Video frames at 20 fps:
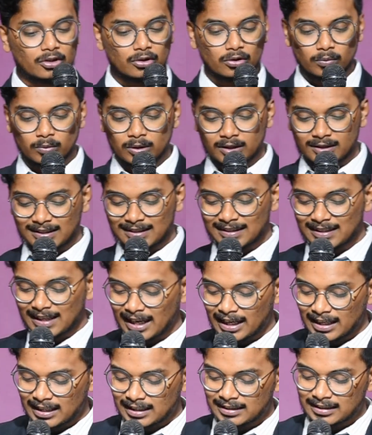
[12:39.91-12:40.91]
2 verses
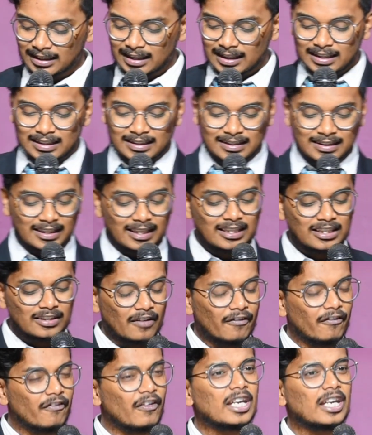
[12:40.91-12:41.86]
8 says,